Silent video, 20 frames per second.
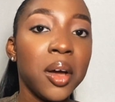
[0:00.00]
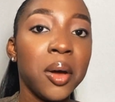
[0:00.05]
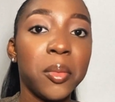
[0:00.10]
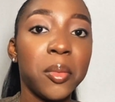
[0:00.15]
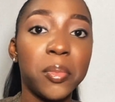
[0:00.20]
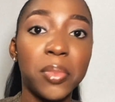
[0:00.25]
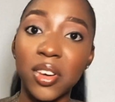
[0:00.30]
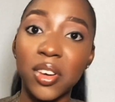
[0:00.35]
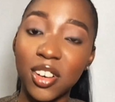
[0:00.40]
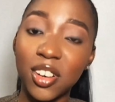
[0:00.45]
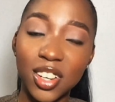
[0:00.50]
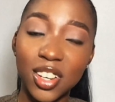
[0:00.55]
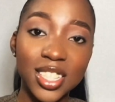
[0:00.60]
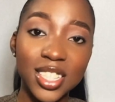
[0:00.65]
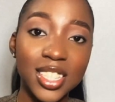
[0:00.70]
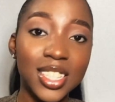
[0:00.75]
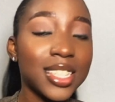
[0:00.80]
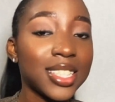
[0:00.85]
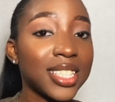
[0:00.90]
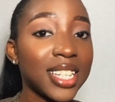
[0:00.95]
Because
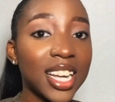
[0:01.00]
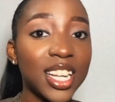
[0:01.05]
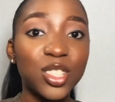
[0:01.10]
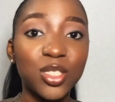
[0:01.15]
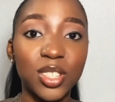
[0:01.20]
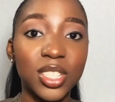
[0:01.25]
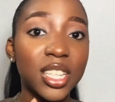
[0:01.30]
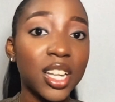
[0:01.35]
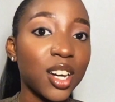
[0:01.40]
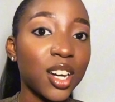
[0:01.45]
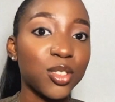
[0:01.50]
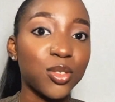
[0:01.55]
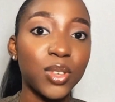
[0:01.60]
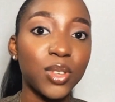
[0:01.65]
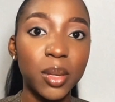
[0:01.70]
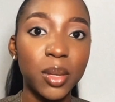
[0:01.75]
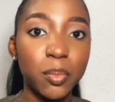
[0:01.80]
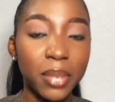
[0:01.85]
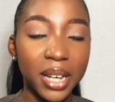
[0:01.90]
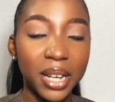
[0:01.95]
that's just how you
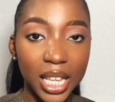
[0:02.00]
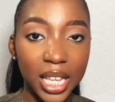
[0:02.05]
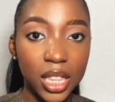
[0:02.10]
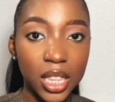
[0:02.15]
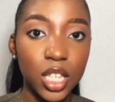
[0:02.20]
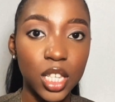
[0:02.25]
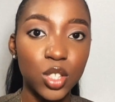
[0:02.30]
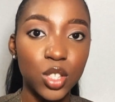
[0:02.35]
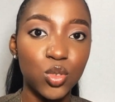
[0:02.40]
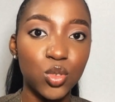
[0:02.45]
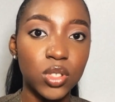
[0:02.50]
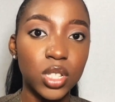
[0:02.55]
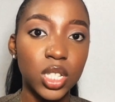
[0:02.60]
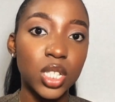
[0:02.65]
keep buying things you don't